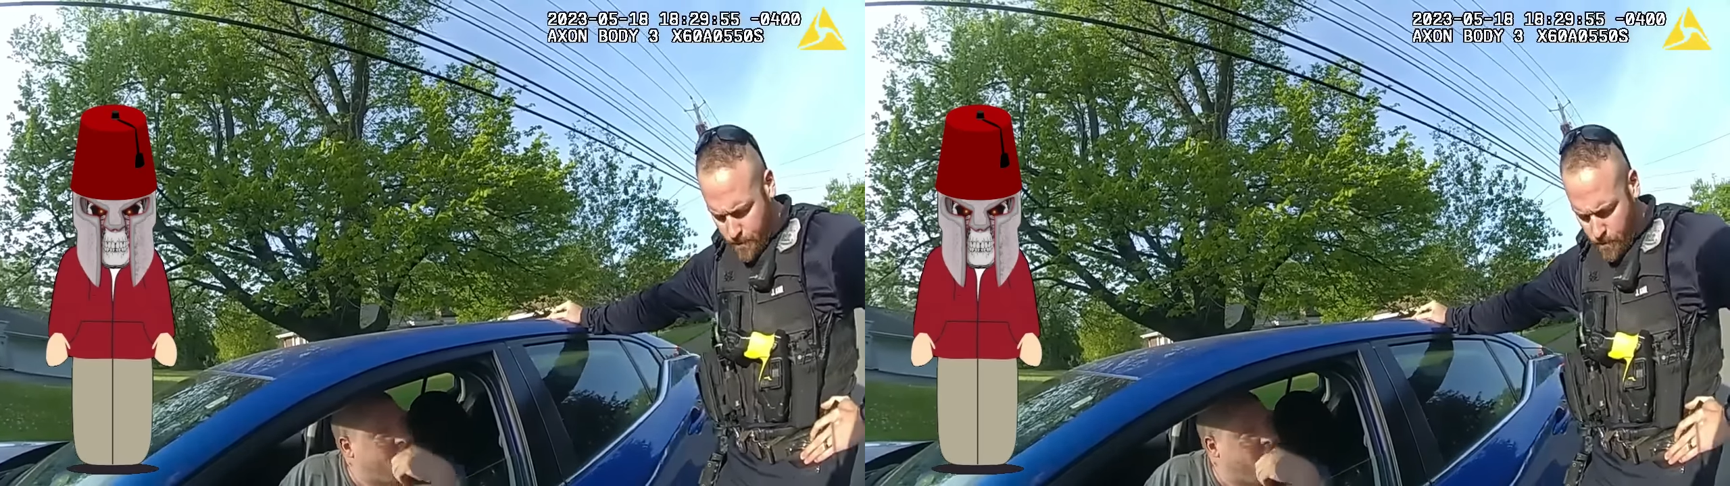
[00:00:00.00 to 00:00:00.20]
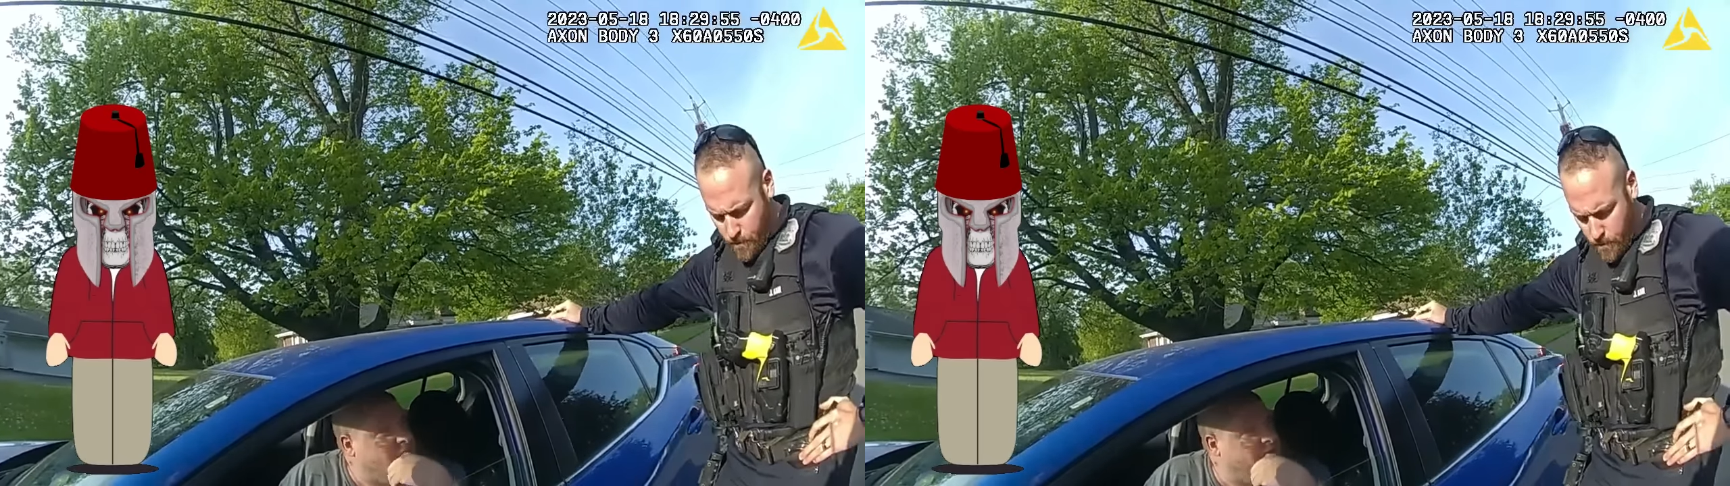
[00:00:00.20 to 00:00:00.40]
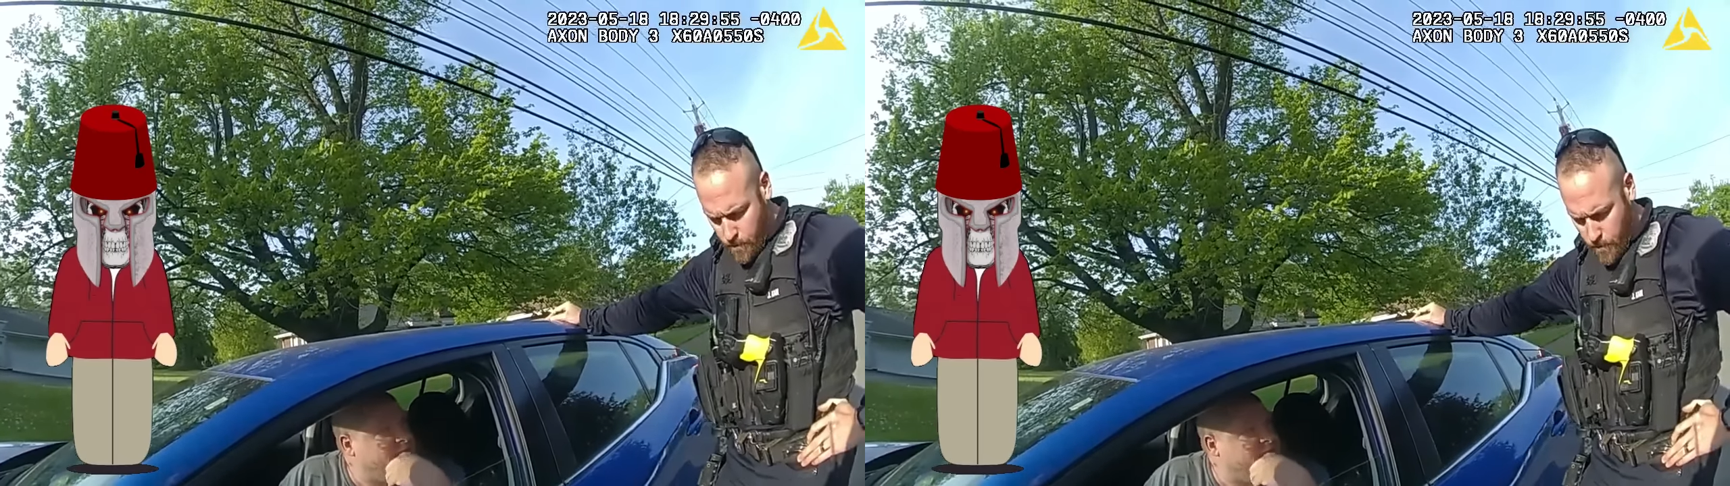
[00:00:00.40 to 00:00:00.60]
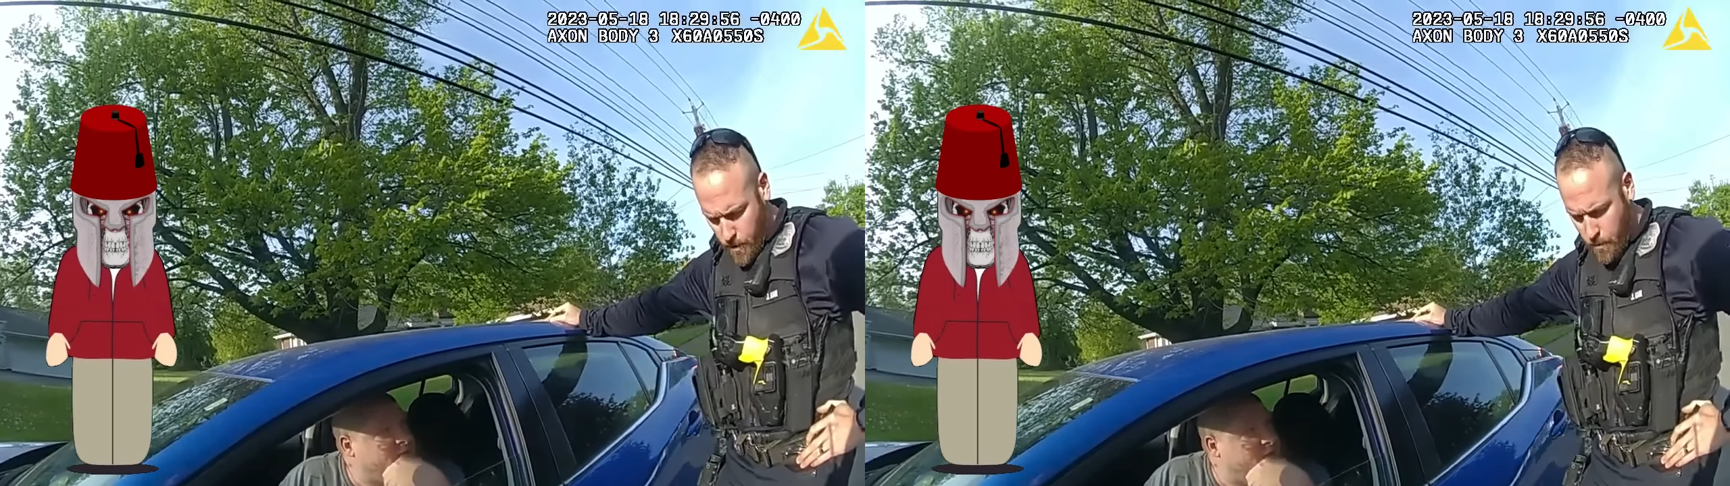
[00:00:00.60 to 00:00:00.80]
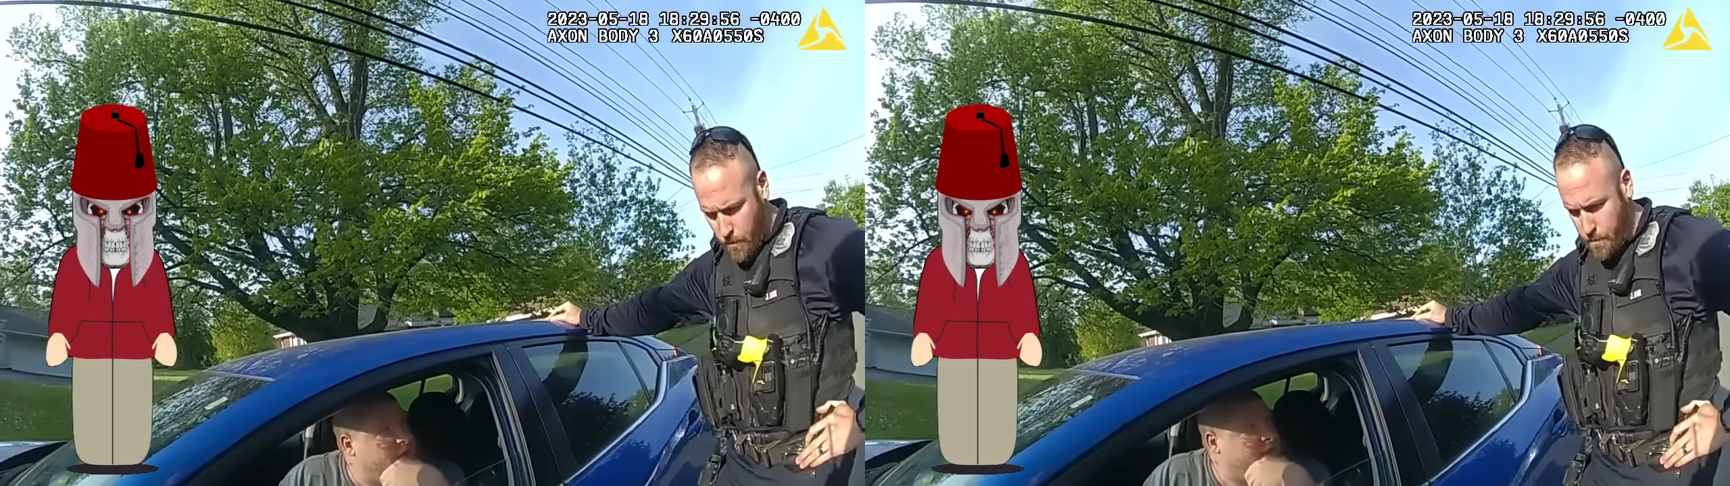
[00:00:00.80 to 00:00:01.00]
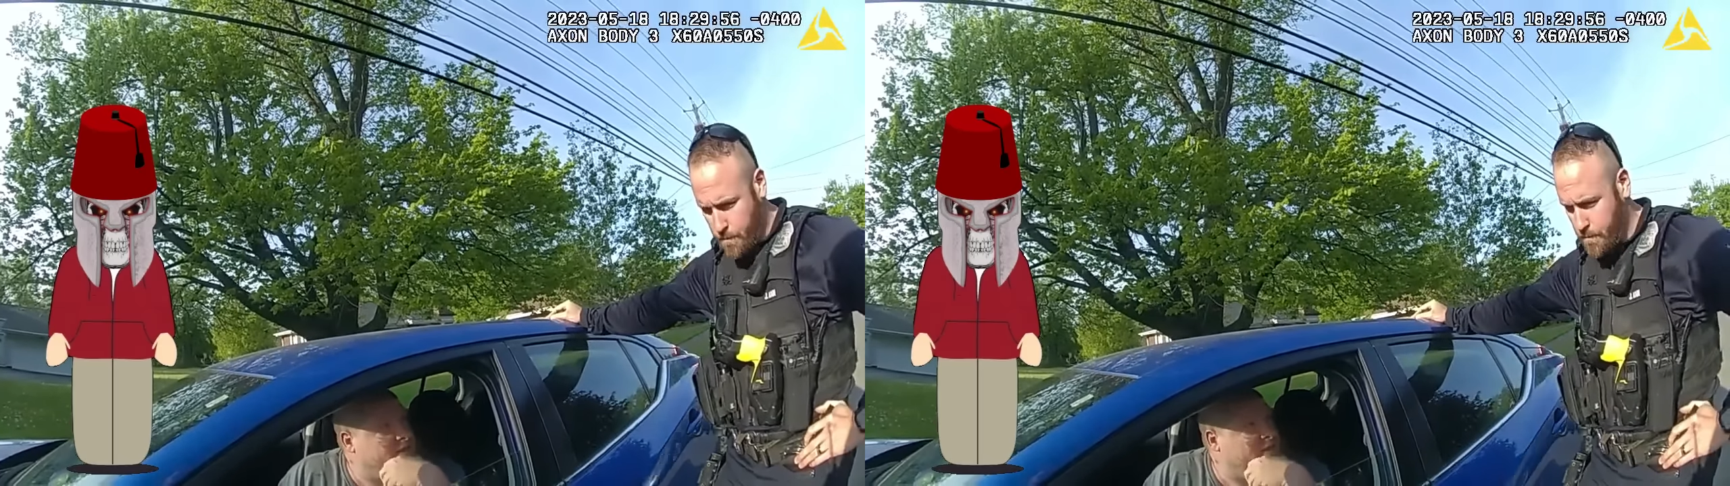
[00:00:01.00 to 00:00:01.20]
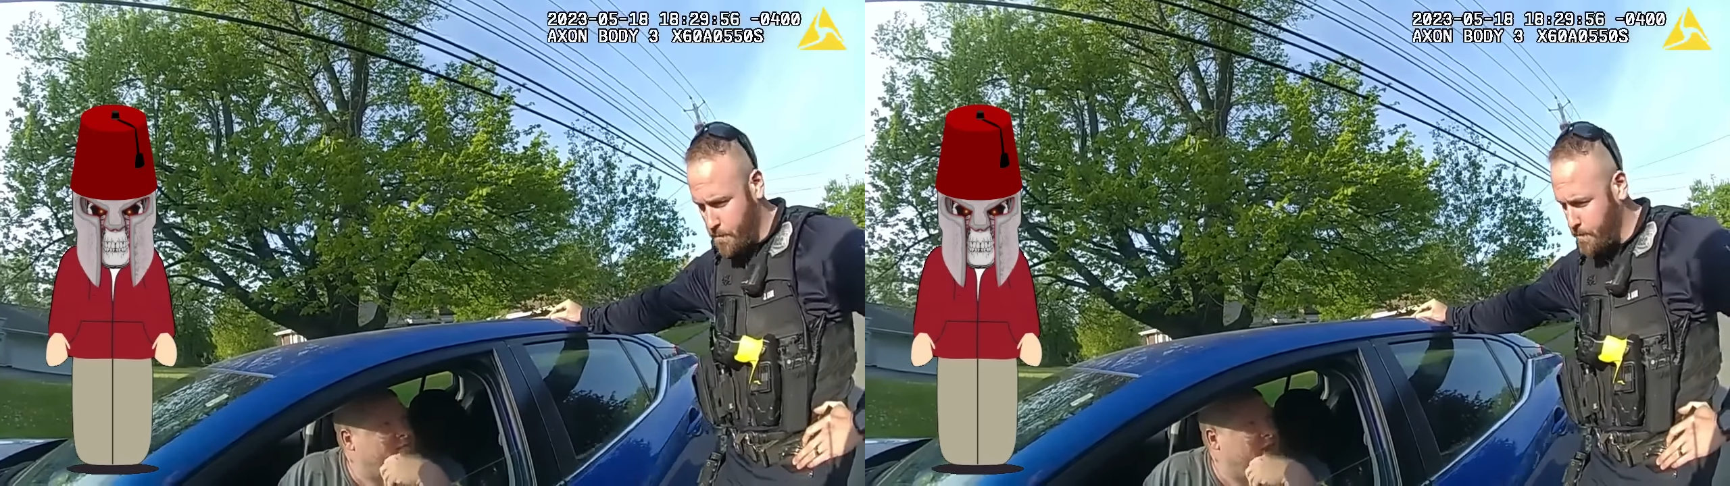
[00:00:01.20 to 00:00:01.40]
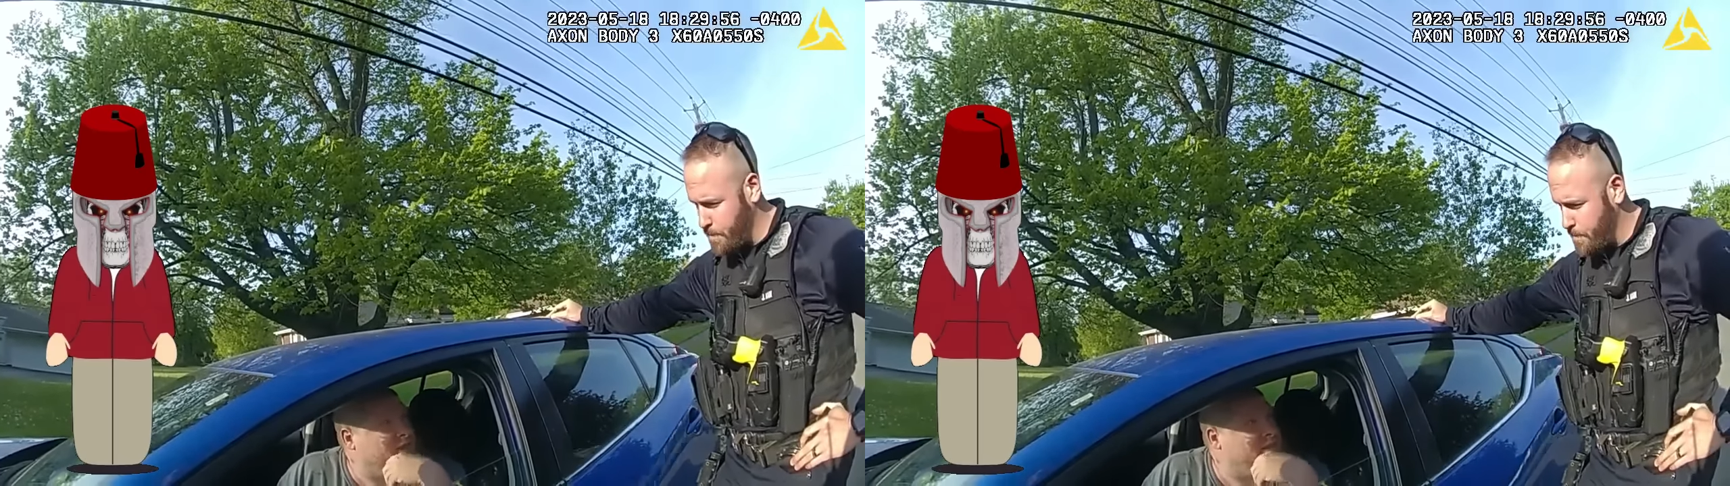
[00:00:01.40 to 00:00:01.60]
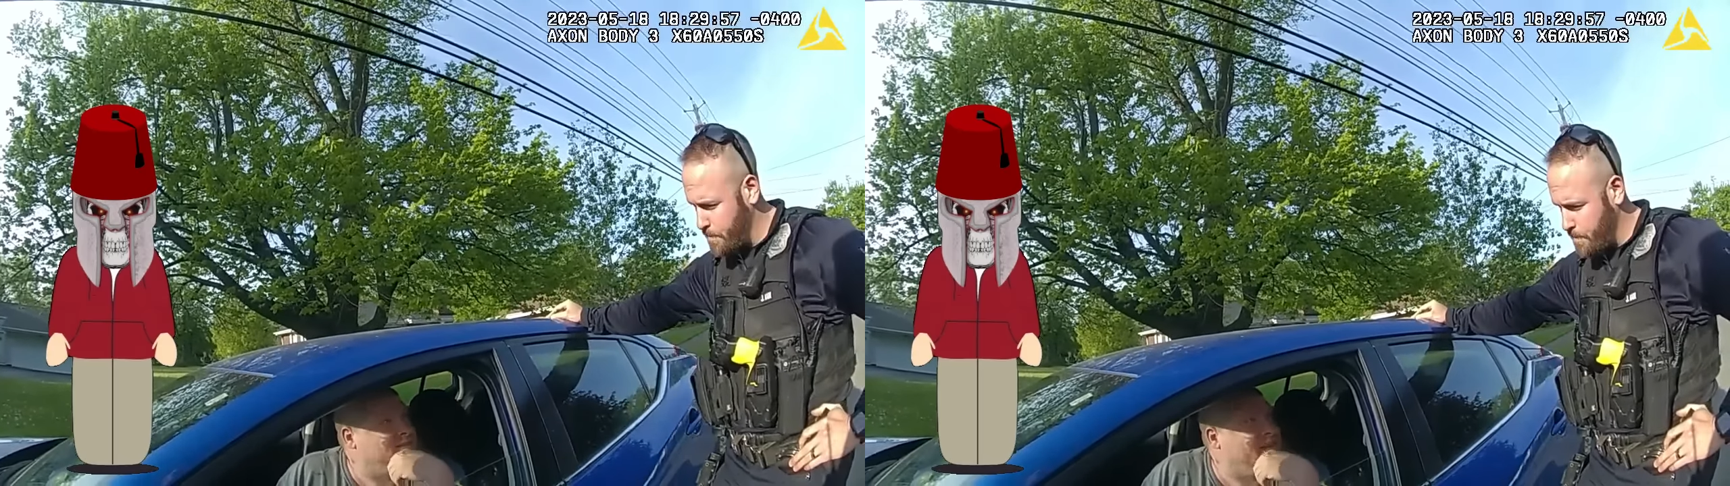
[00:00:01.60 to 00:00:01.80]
And, uh, well, to boot,